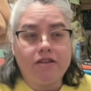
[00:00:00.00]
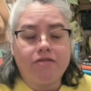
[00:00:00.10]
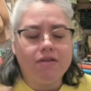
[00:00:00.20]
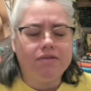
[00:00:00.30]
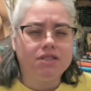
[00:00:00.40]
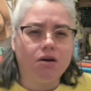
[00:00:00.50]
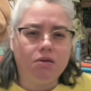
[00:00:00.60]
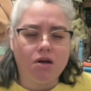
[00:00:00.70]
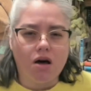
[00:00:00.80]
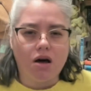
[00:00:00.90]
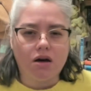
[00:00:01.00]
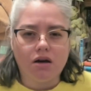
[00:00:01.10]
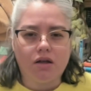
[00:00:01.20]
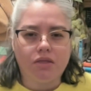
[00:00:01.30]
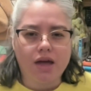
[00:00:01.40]
live so
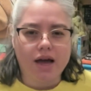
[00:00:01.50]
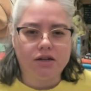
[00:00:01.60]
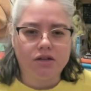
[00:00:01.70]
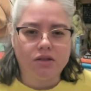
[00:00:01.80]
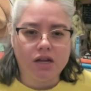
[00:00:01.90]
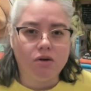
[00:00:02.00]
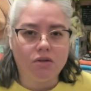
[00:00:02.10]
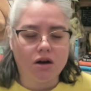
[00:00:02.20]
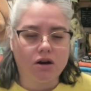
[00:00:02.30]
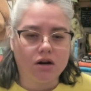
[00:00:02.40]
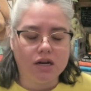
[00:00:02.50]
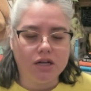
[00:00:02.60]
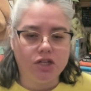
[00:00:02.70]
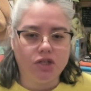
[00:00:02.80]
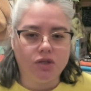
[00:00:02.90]
long that they no longer
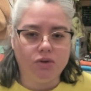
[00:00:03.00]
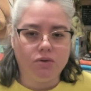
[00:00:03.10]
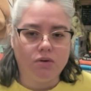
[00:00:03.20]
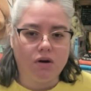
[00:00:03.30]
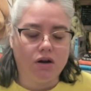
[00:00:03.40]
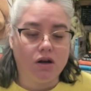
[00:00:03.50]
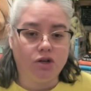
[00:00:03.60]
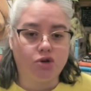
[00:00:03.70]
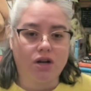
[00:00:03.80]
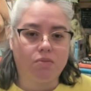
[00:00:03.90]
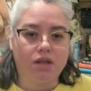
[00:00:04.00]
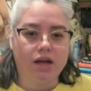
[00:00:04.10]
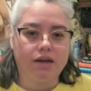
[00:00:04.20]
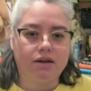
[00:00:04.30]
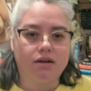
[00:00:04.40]
need to drink
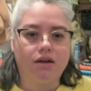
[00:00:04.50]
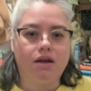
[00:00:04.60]
blood.